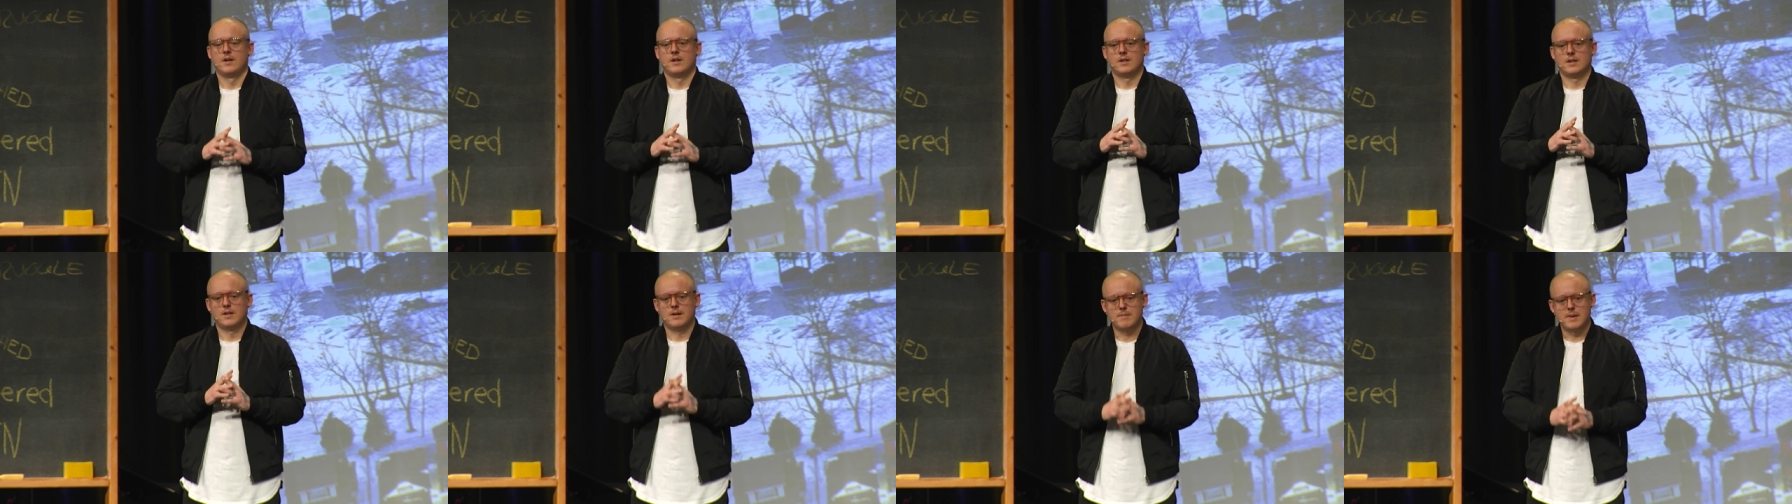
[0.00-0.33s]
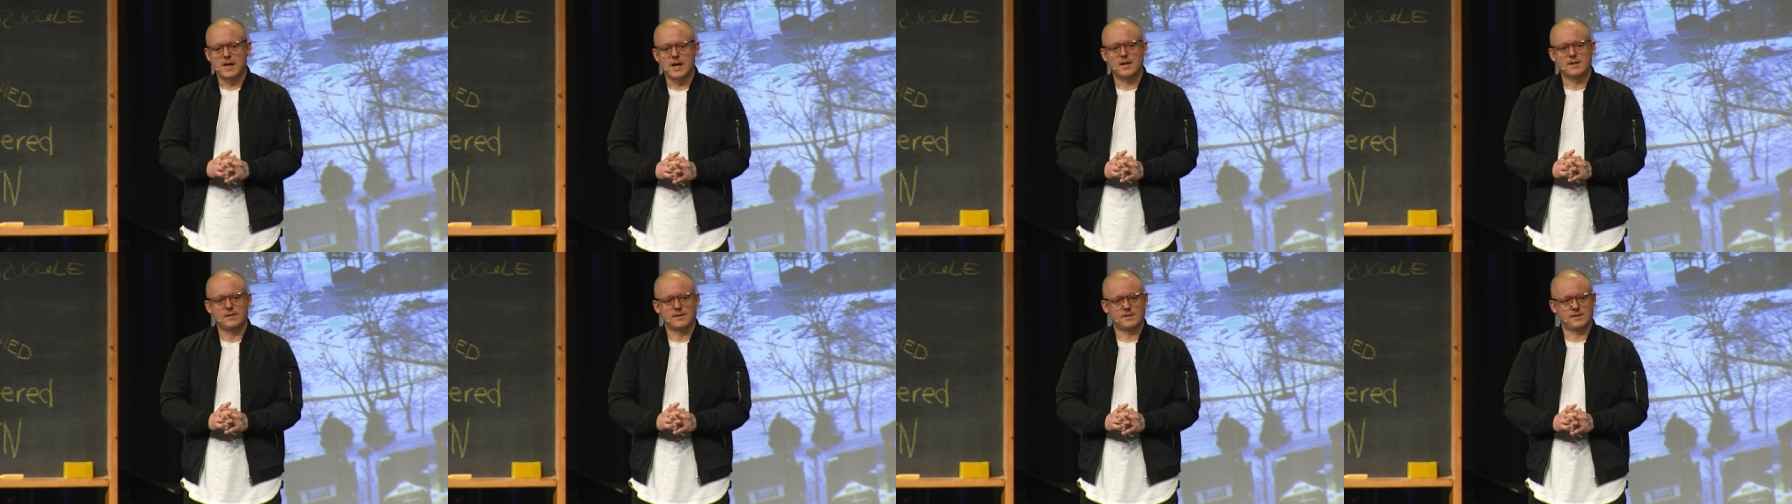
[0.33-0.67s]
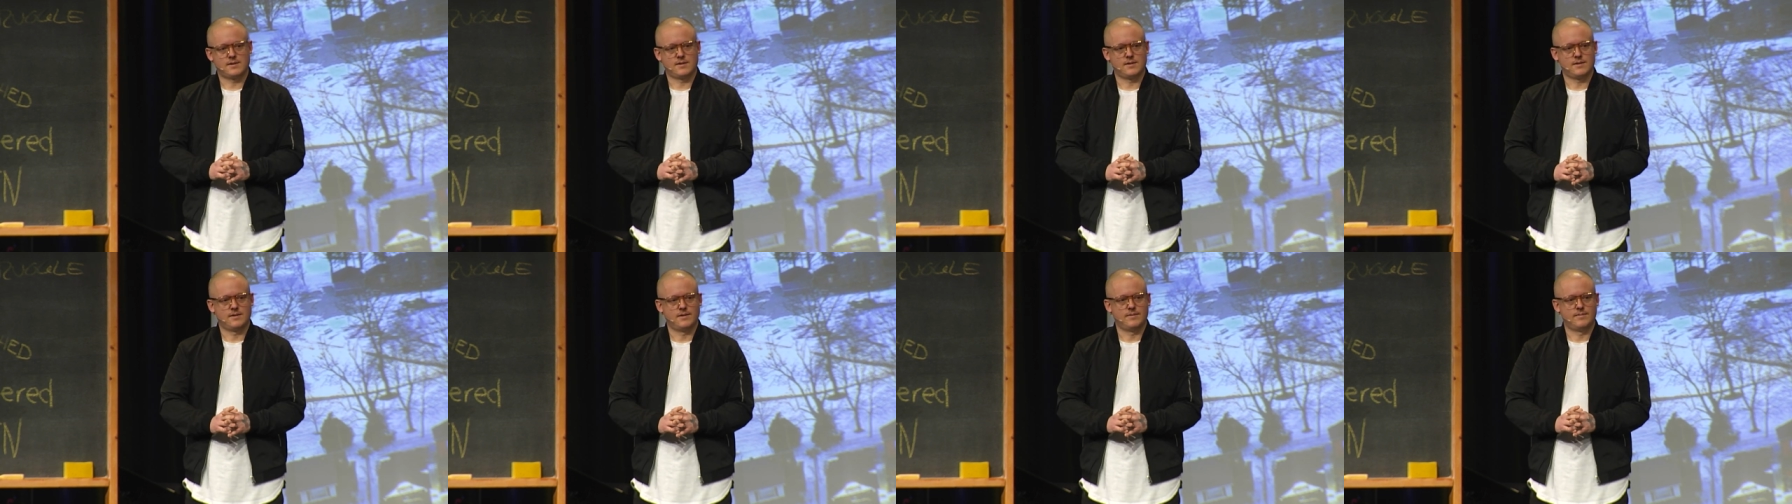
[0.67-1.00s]

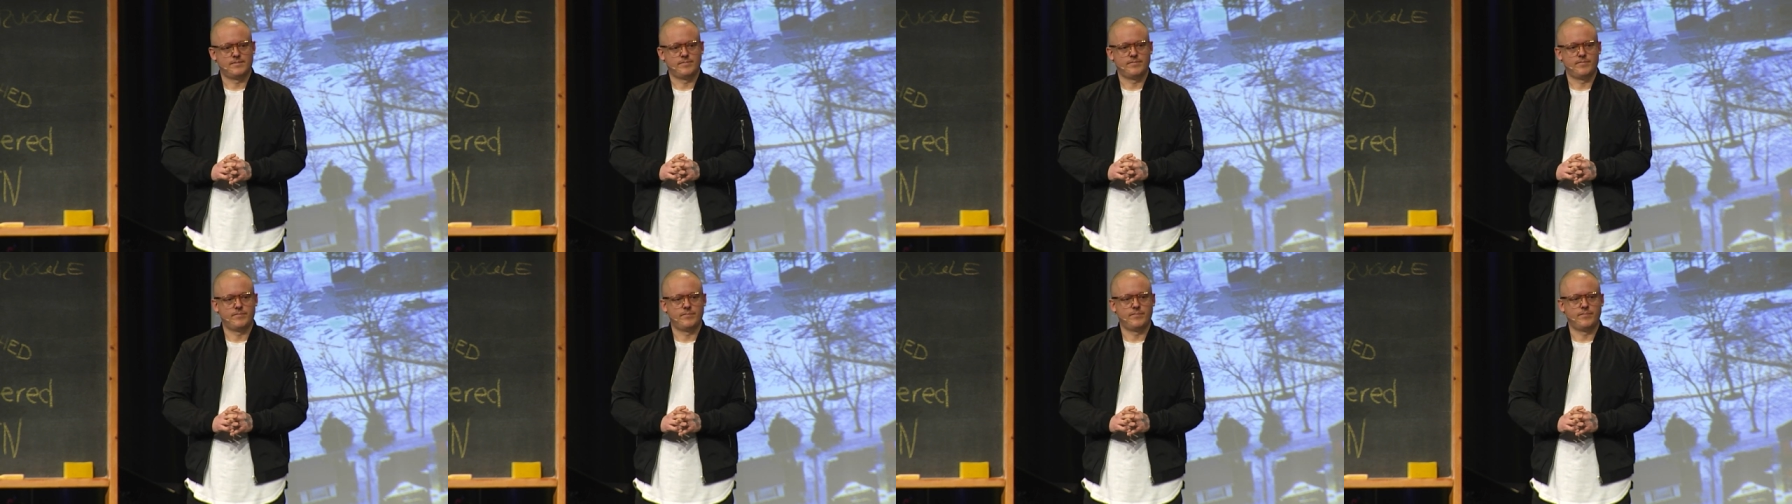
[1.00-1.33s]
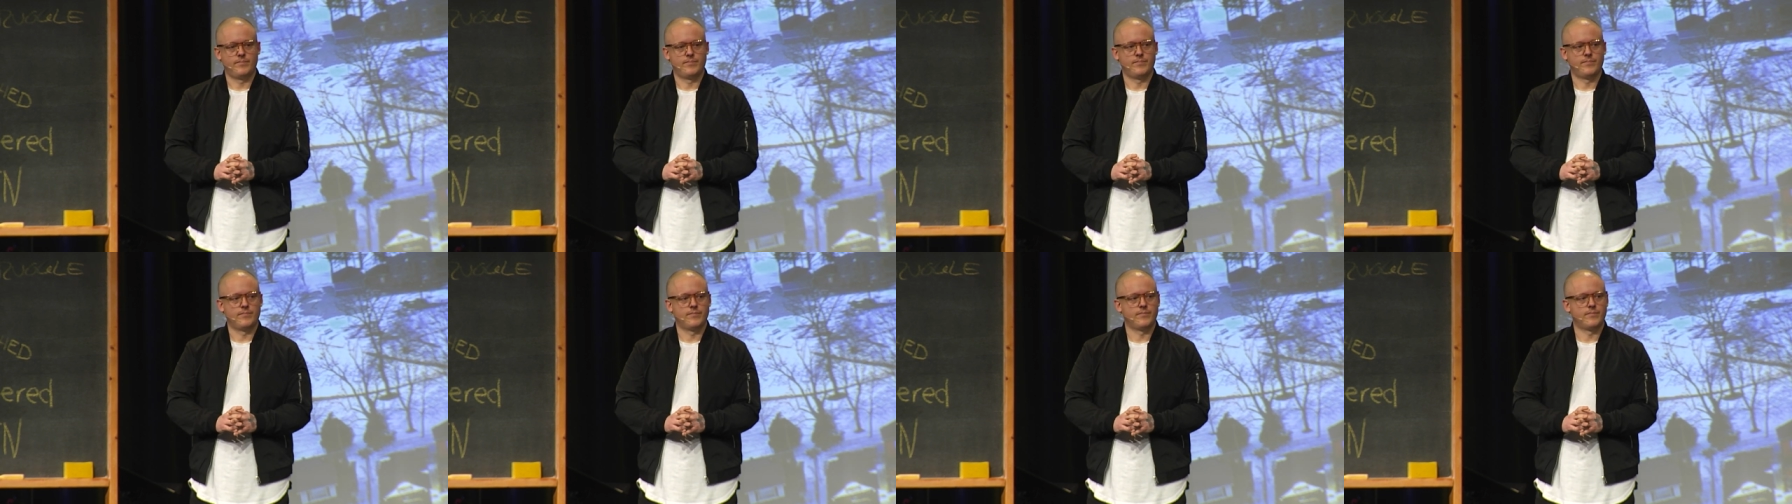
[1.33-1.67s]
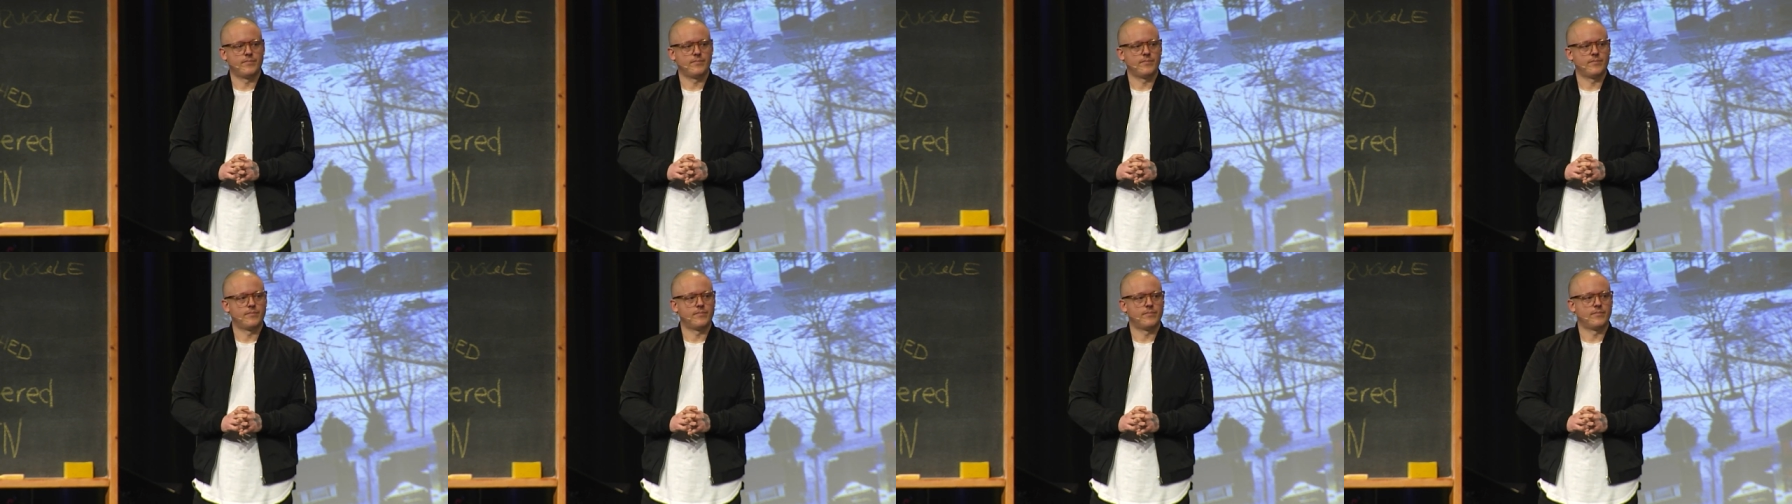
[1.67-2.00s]
lament.
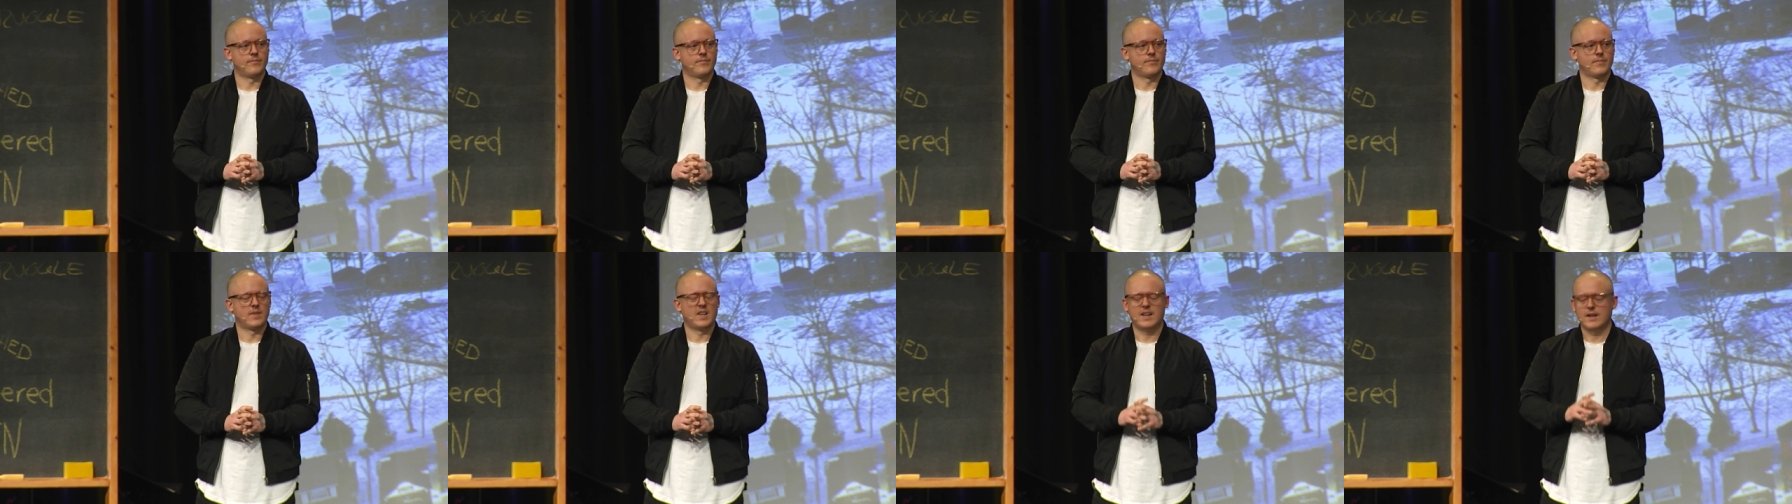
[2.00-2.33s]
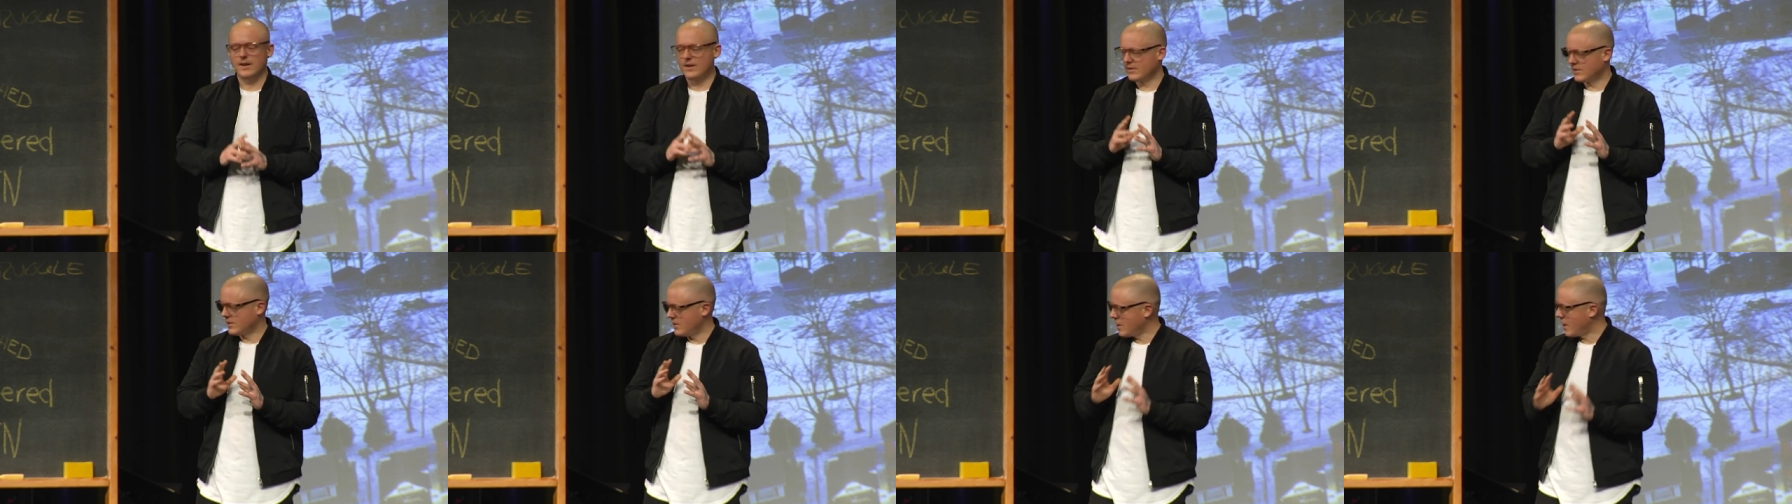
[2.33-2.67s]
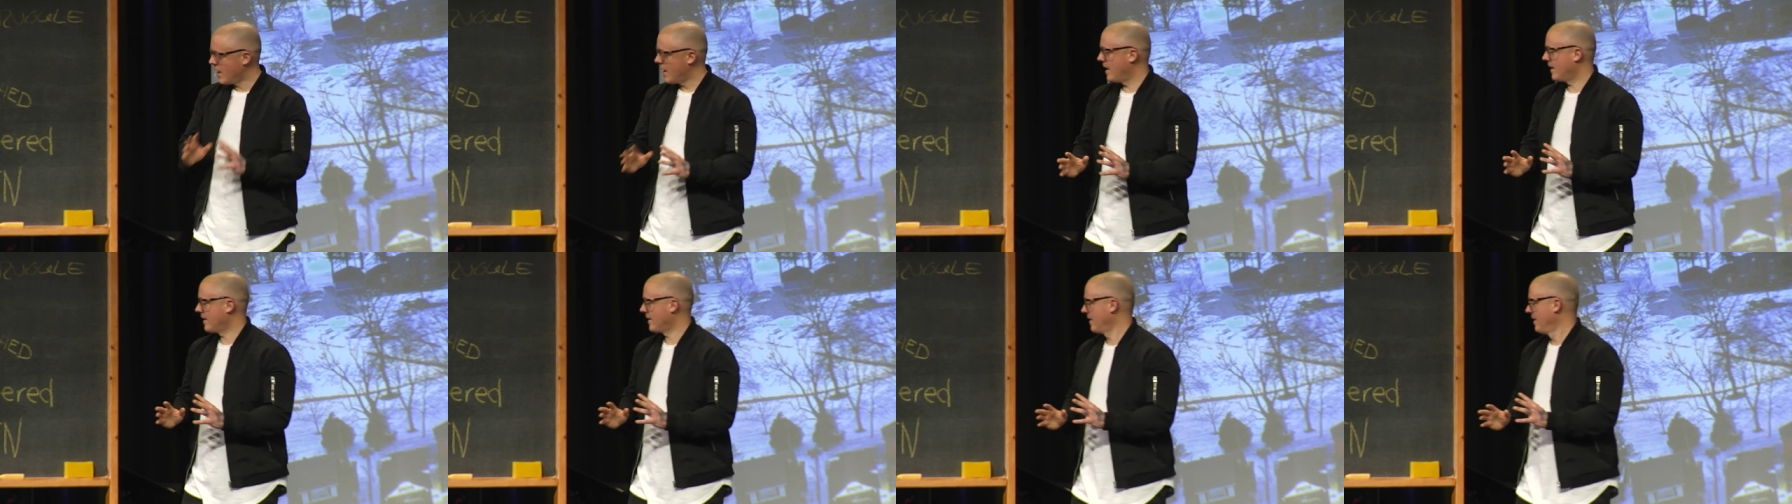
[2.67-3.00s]
It is
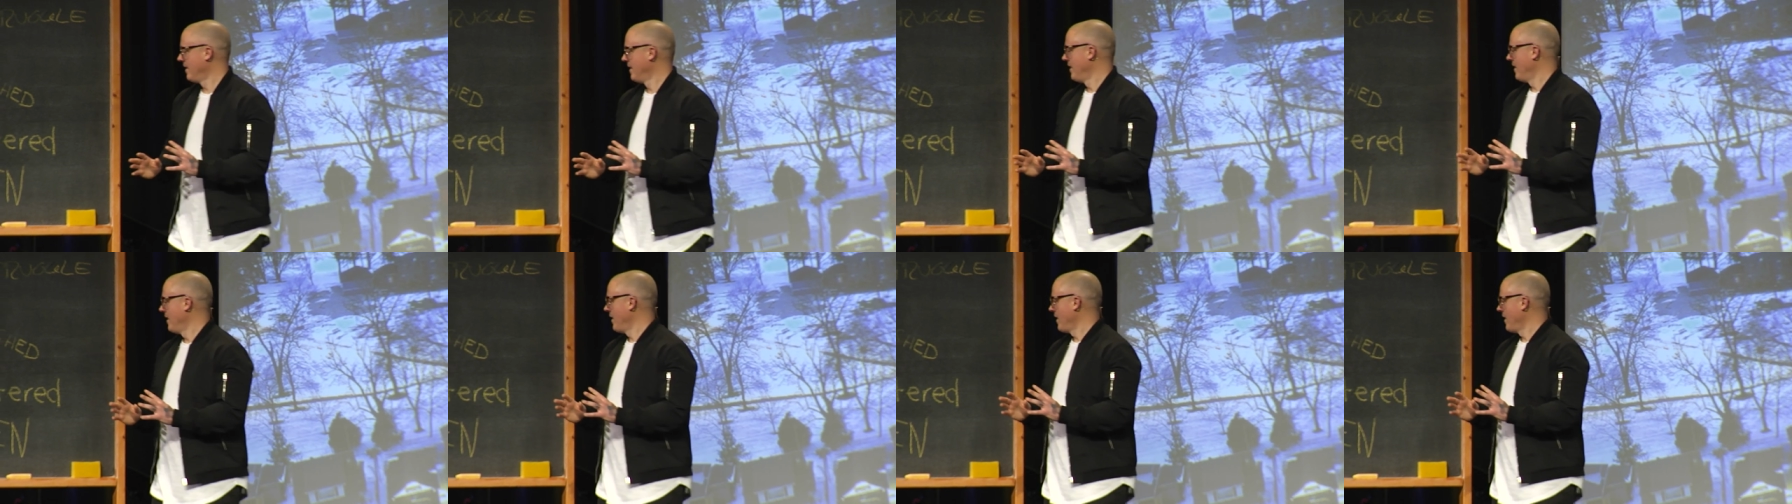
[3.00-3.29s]
not